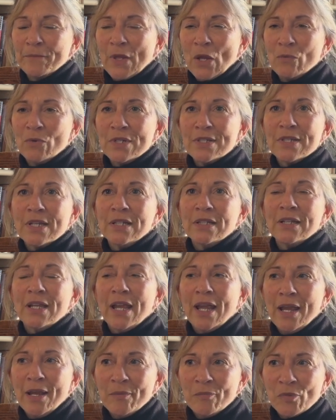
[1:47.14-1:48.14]
Was in
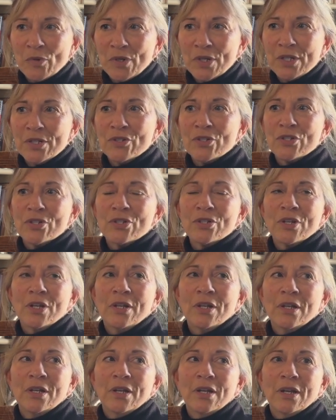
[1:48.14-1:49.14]
Cambridge,
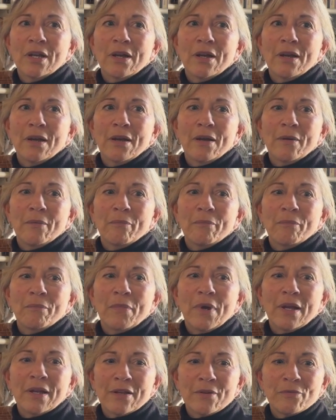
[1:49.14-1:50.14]

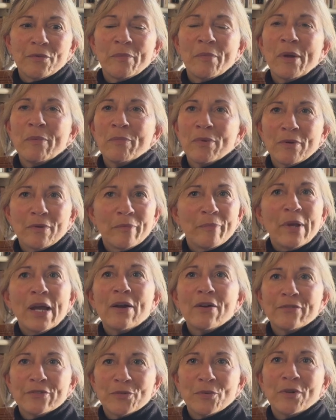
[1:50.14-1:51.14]
I can remember
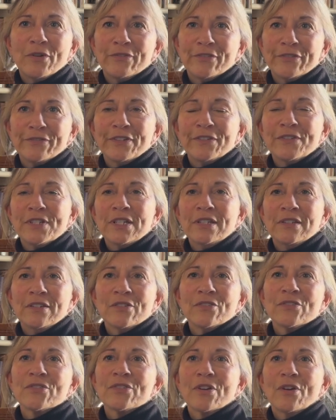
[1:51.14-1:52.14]
about 12 or 15
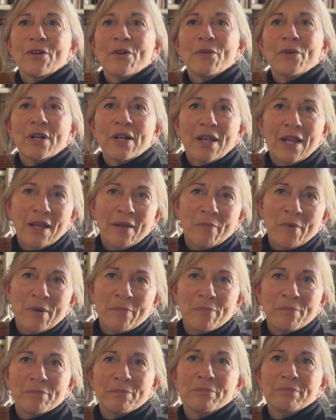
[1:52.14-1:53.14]
years ago, and came
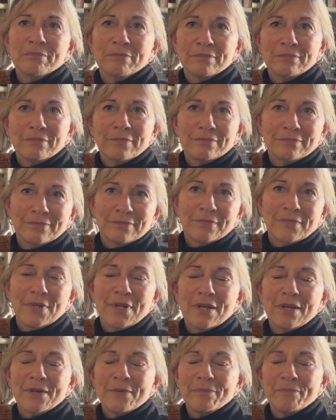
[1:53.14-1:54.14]
up
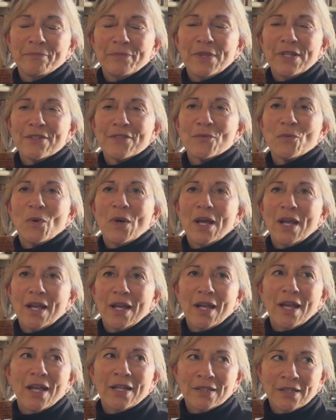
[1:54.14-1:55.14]
this
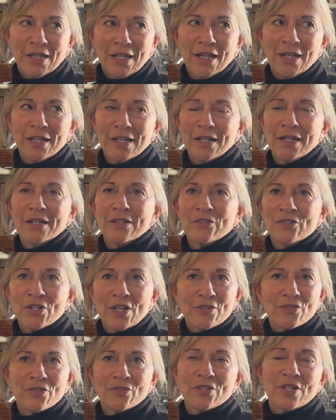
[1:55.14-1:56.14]
way and landed in
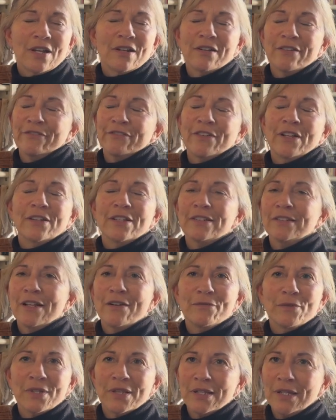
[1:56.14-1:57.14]
Chestertown and fell in
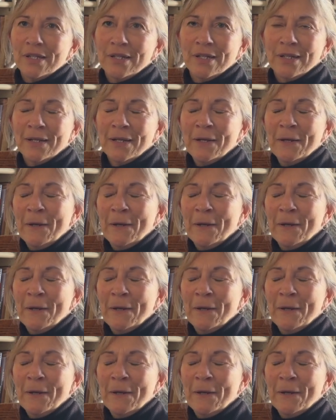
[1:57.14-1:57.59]
love with it.